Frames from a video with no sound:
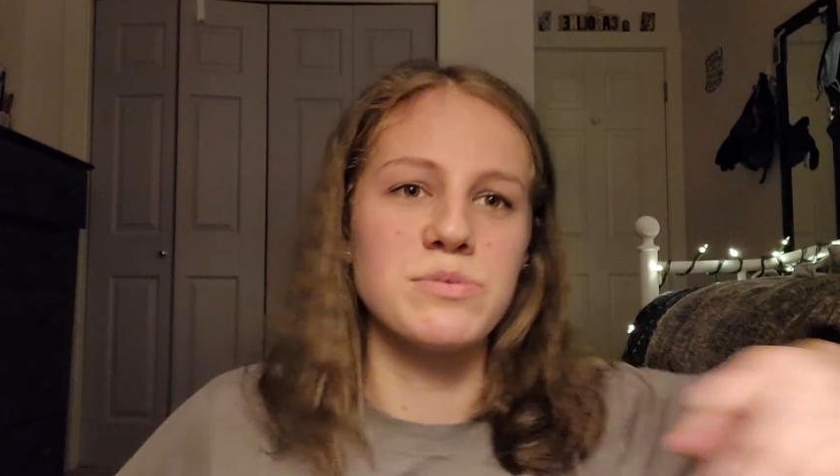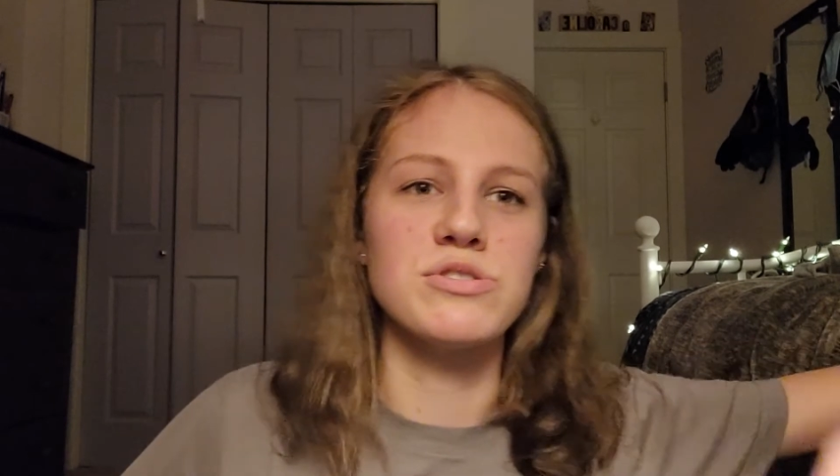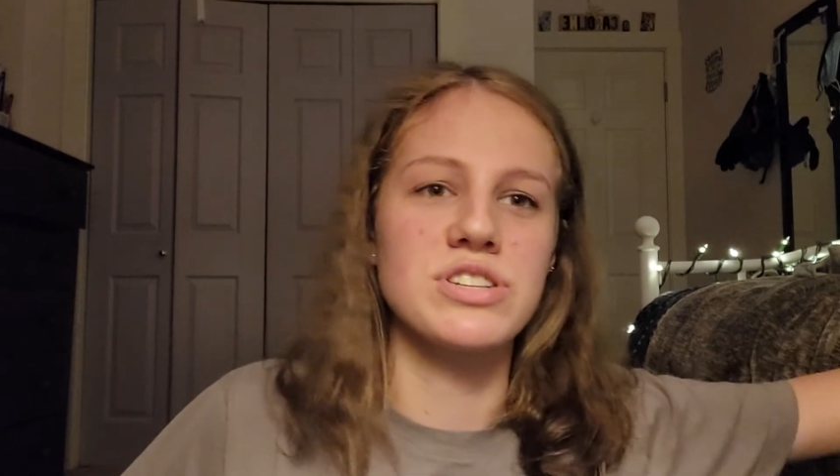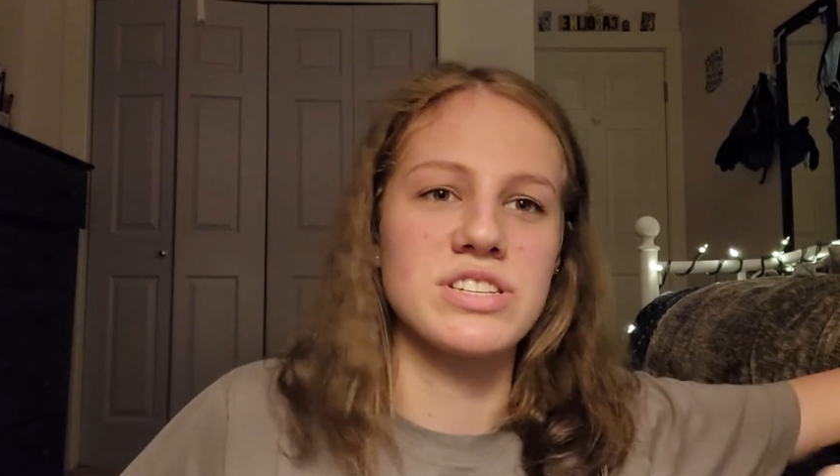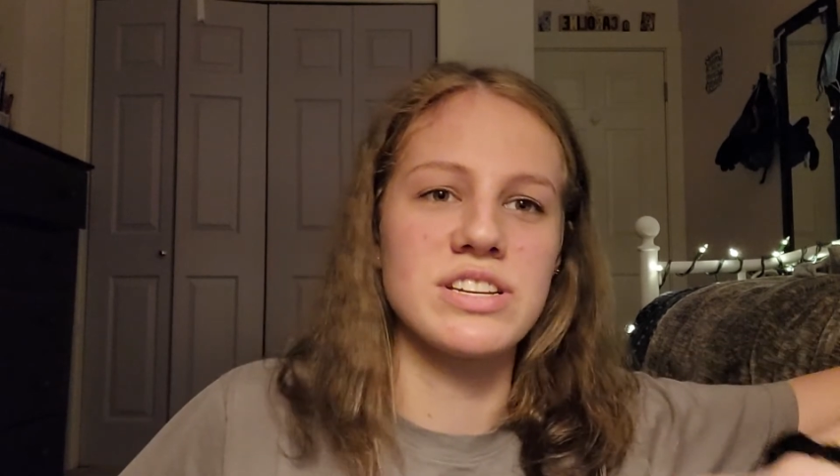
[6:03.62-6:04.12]

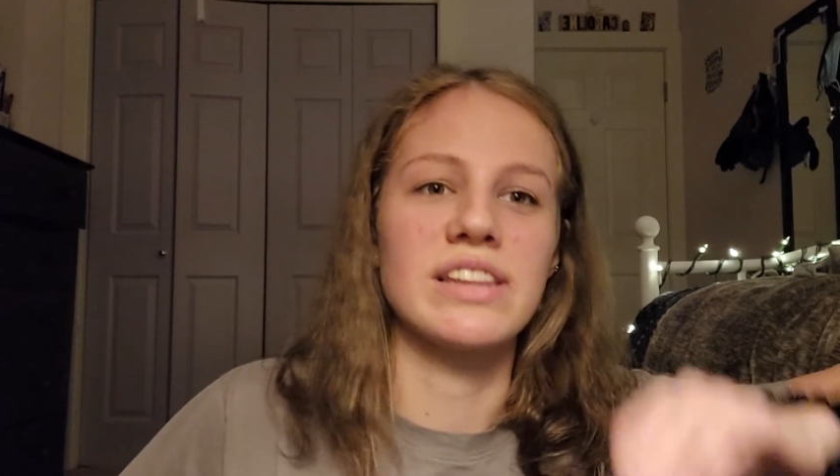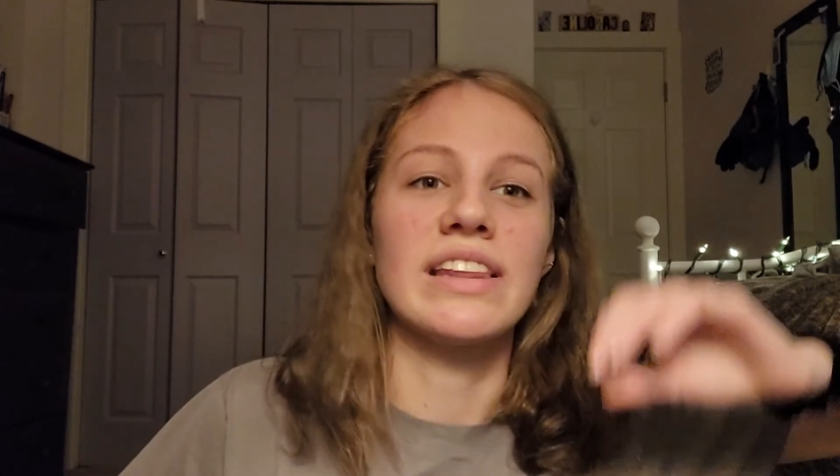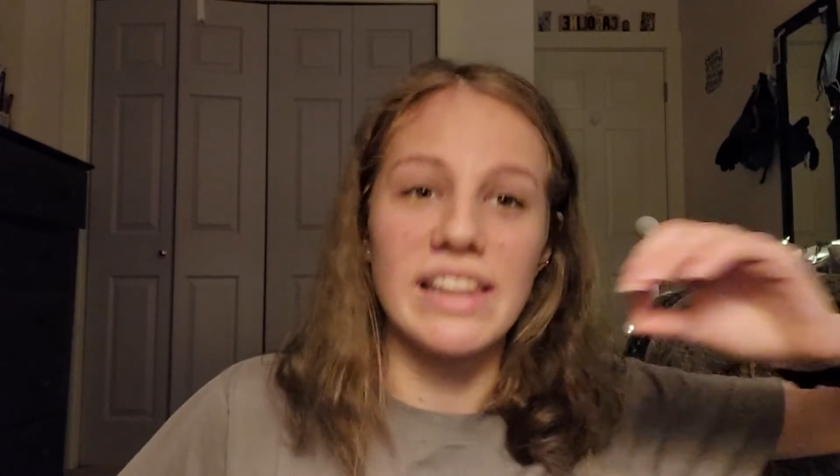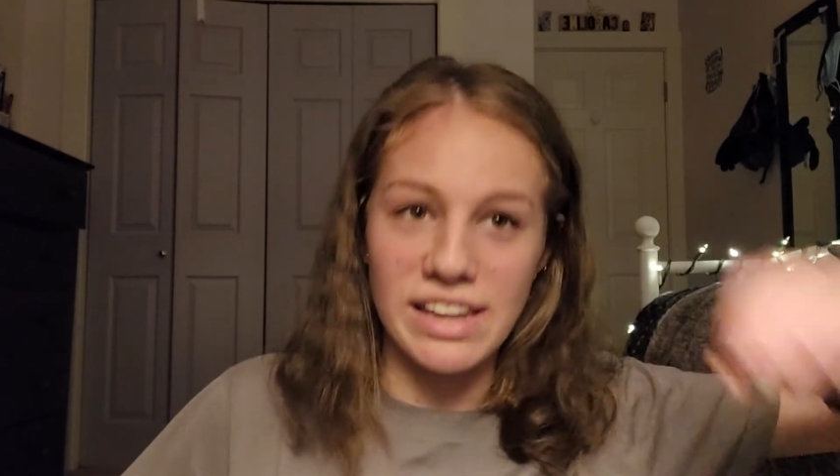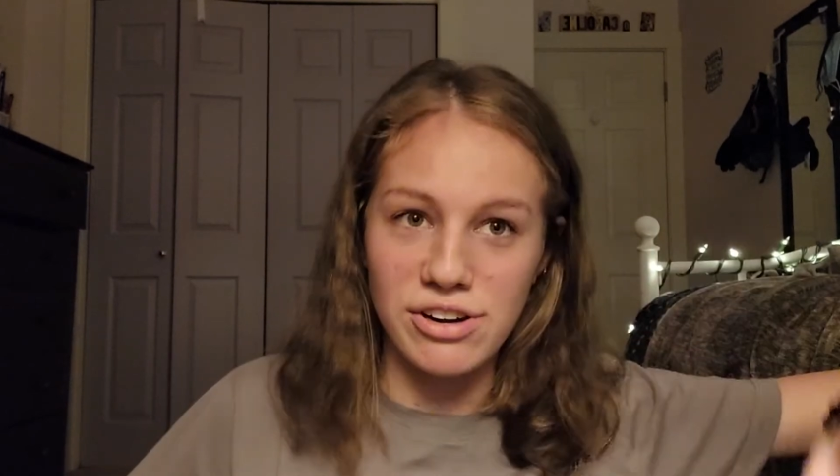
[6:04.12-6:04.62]
musician
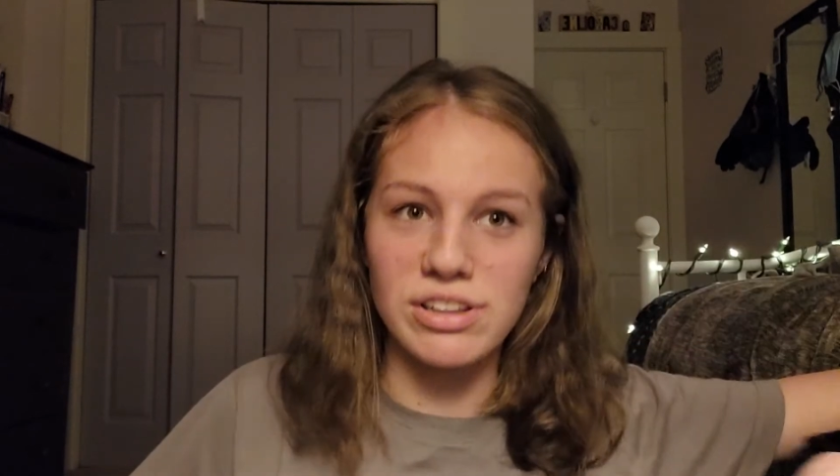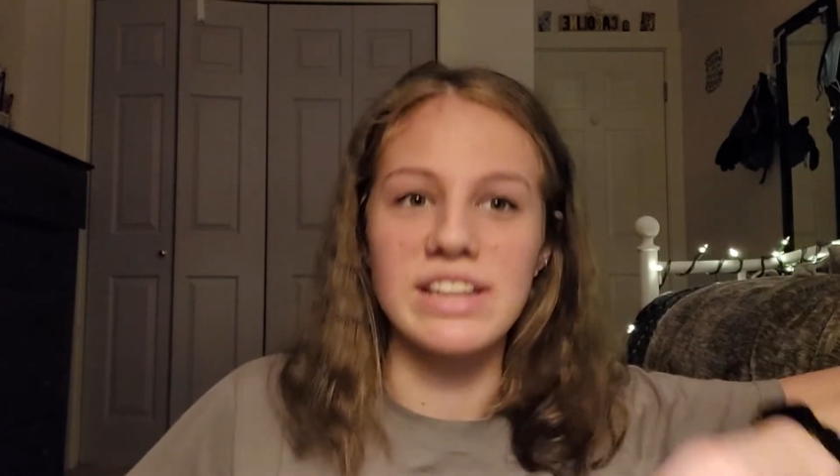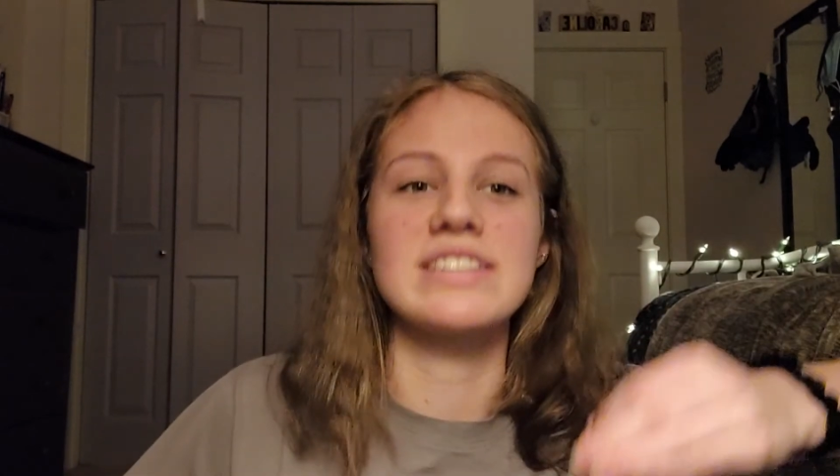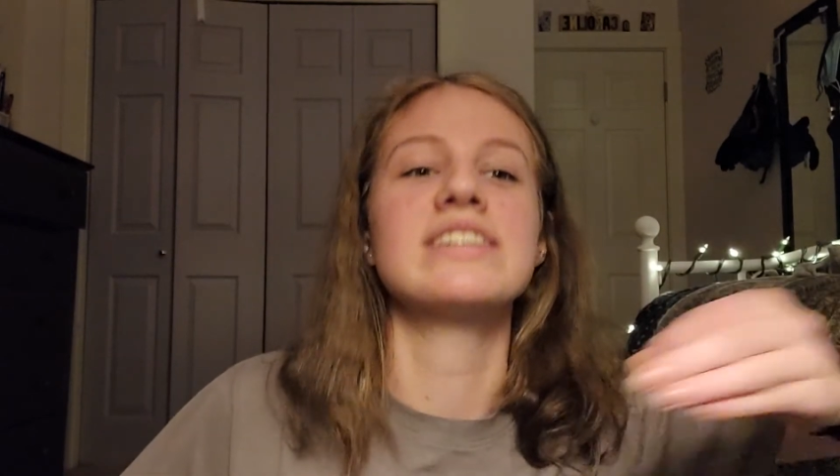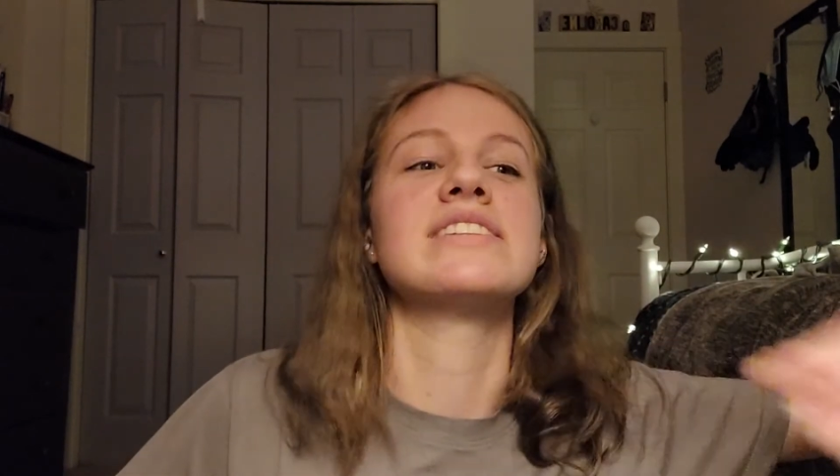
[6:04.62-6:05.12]
literally
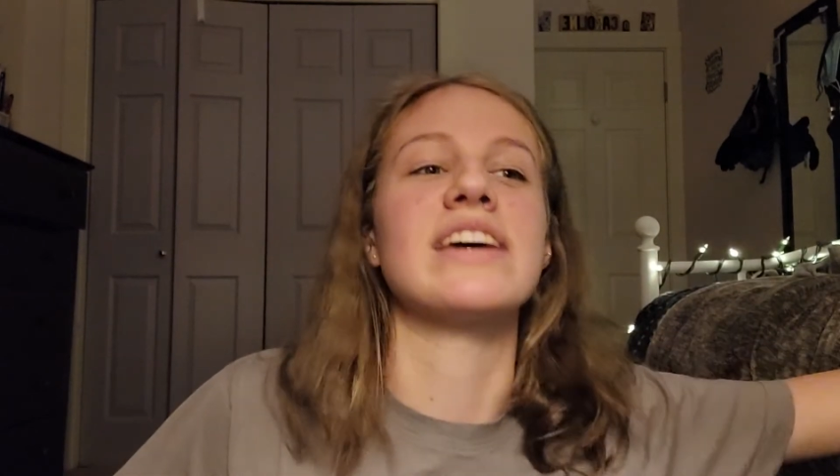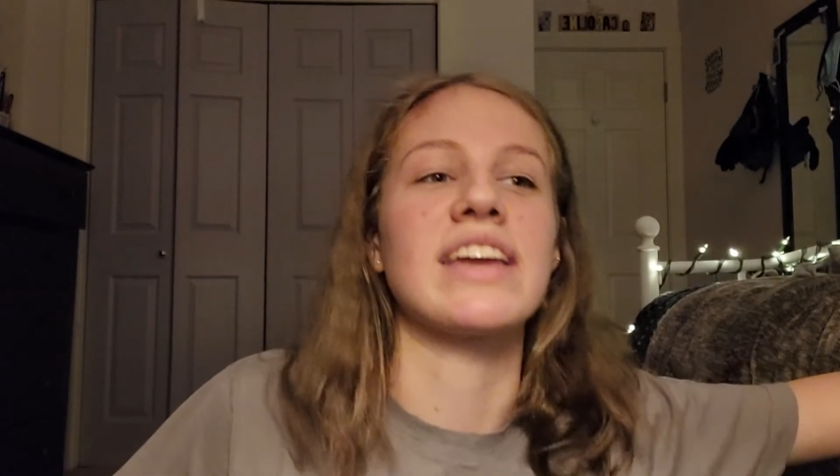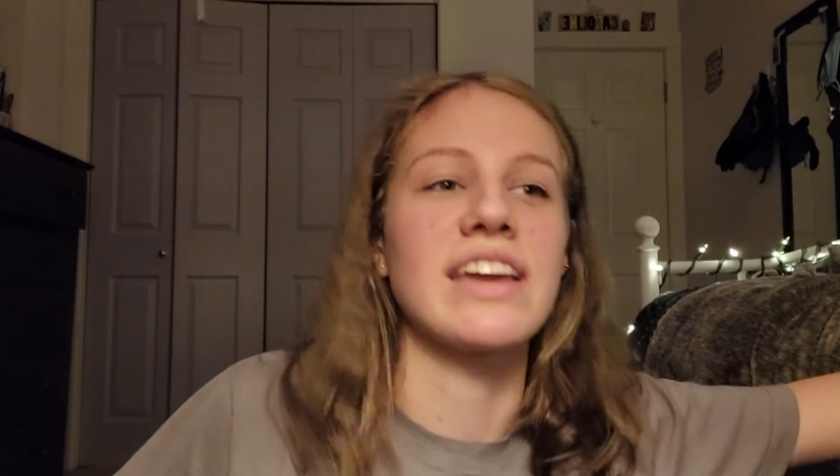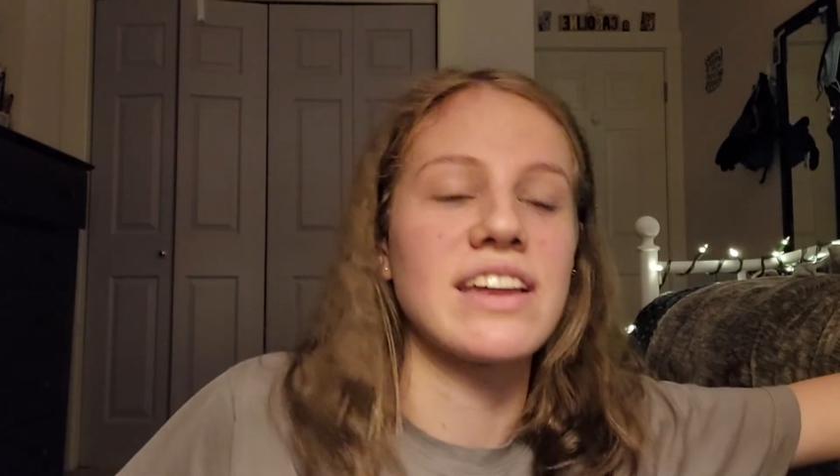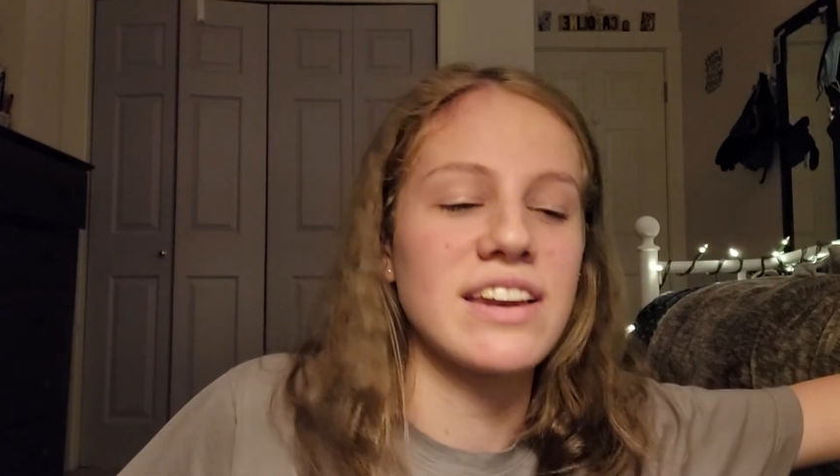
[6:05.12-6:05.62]
did take
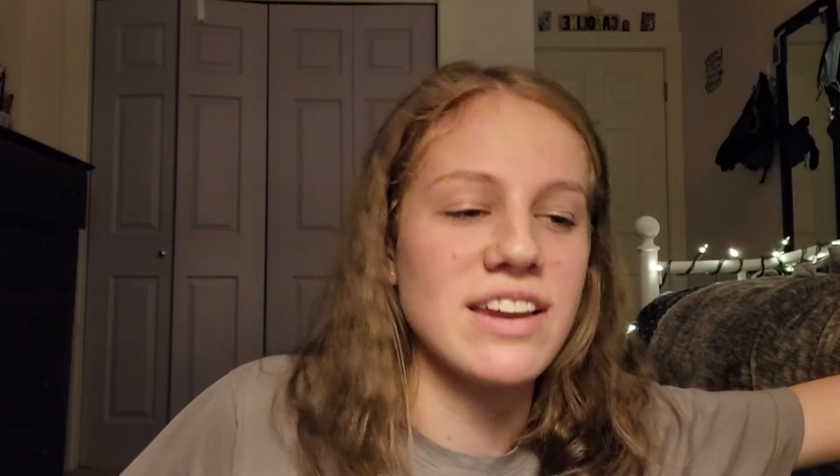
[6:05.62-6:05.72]
it